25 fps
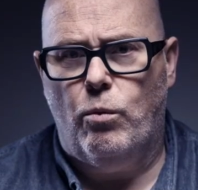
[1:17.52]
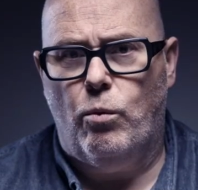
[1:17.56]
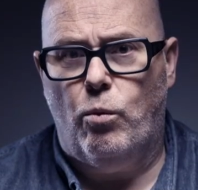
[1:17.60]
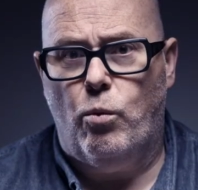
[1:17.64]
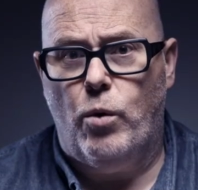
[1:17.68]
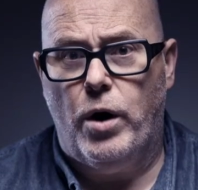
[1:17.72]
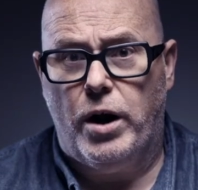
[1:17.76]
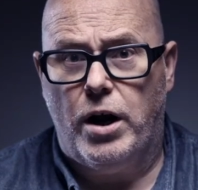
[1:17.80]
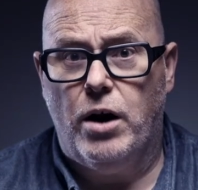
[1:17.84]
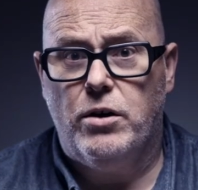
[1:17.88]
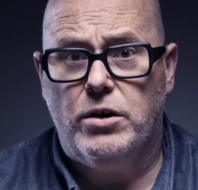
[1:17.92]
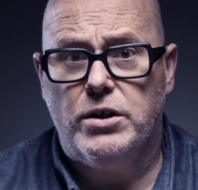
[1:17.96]

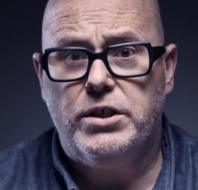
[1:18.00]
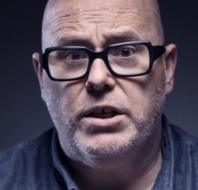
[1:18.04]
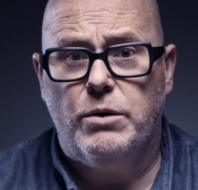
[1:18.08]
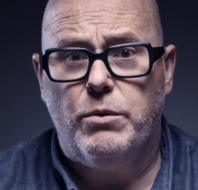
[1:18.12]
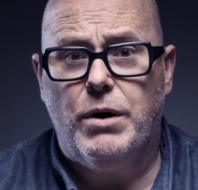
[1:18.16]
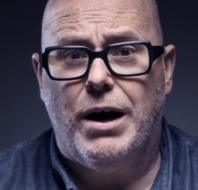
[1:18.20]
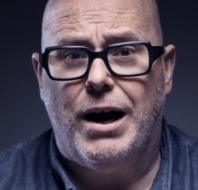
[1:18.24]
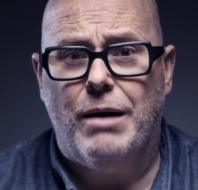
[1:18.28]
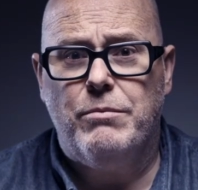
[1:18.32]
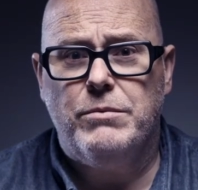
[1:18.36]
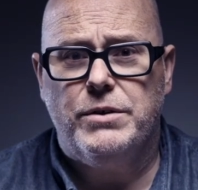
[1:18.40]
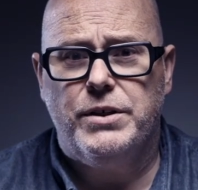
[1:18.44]
we're going to see
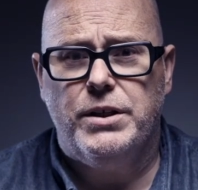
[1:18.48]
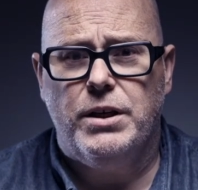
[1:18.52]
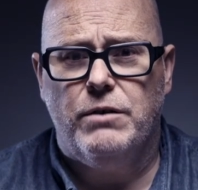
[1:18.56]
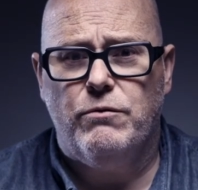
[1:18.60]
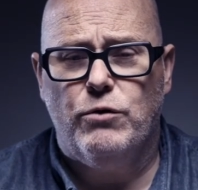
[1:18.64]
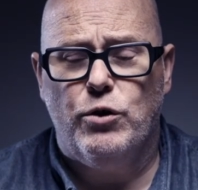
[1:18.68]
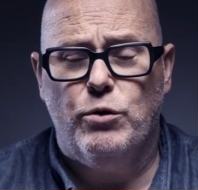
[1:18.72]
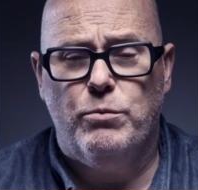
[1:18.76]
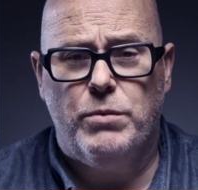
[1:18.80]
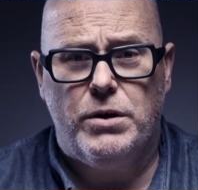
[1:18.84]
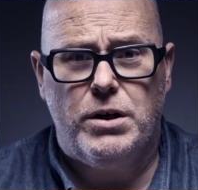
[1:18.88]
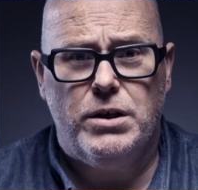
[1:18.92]
what happens in the
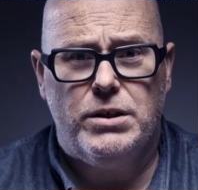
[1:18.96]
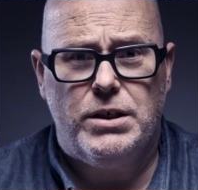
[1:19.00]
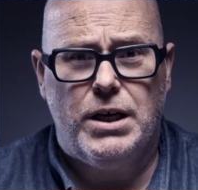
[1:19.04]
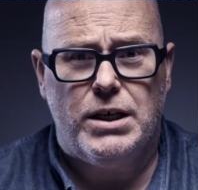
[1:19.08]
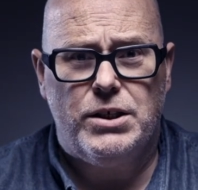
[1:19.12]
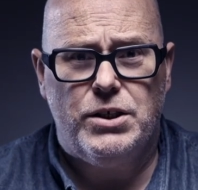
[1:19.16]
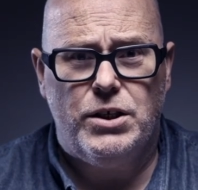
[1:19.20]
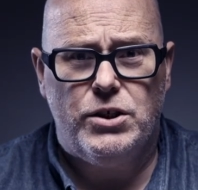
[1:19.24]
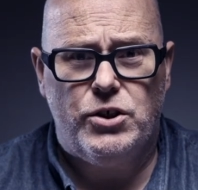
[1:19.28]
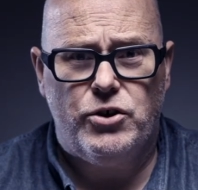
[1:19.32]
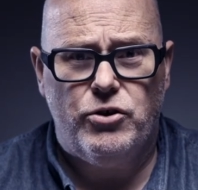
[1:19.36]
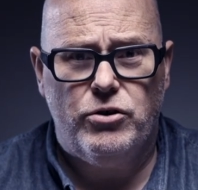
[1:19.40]
room, because
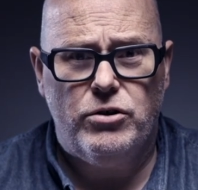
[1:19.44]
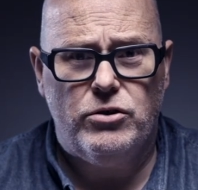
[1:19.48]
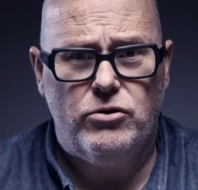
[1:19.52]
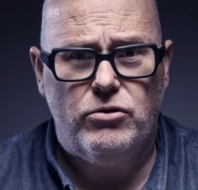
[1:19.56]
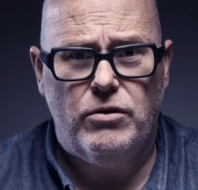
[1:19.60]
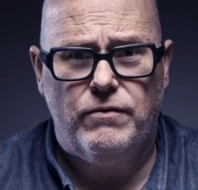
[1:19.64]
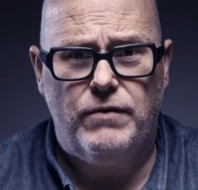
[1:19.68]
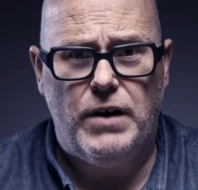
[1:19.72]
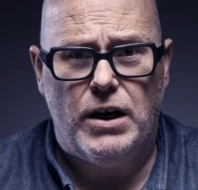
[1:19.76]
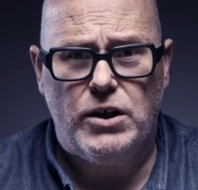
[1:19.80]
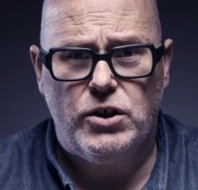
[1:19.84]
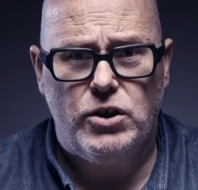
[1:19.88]
that's the truest
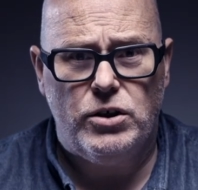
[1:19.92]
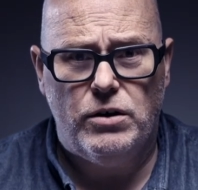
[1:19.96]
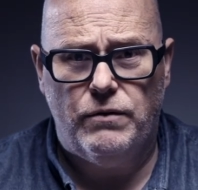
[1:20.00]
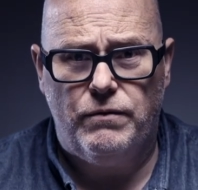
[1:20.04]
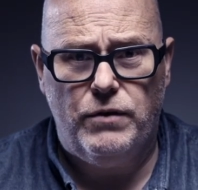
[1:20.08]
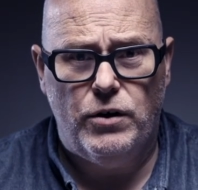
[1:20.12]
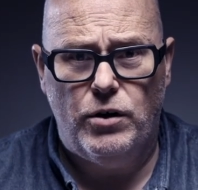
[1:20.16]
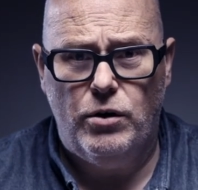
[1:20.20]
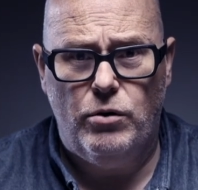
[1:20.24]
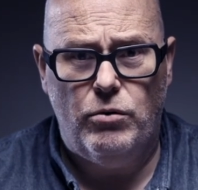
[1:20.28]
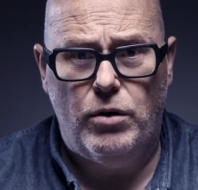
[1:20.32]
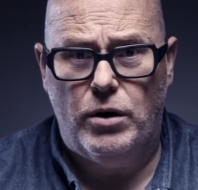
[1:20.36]
reflection of
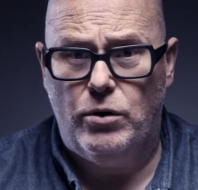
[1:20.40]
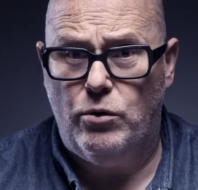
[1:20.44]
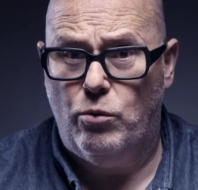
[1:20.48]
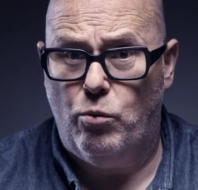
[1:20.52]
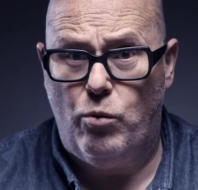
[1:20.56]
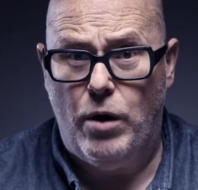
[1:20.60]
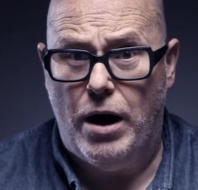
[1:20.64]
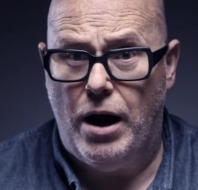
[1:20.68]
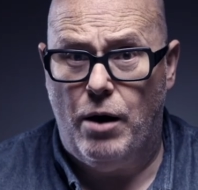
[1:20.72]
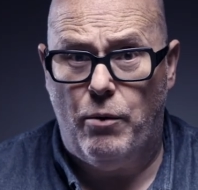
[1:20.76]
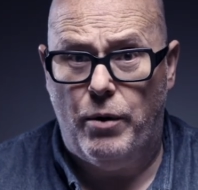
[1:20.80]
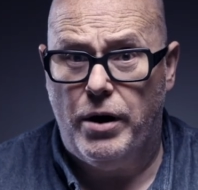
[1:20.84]
who and
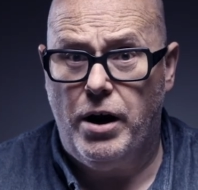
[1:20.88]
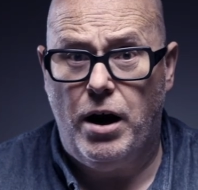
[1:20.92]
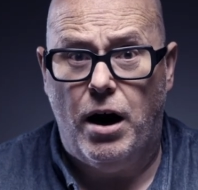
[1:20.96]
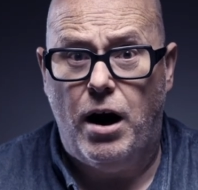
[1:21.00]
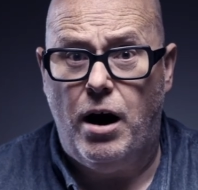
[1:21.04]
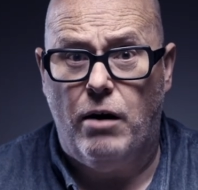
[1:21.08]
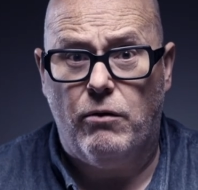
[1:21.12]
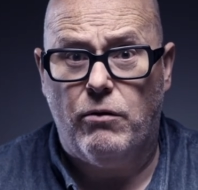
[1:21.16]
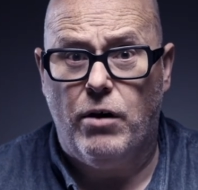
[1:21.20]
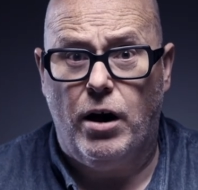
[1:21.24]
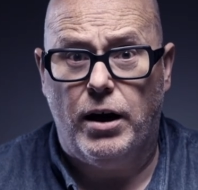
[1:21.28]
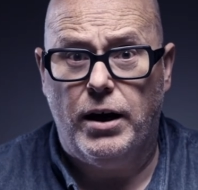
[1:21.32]
where we
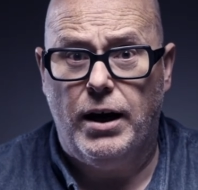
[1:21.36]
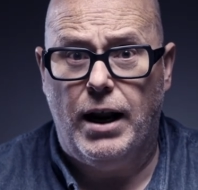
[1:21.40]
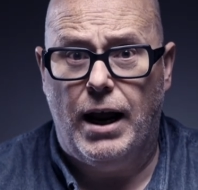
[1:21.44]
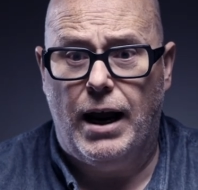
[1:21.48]
are right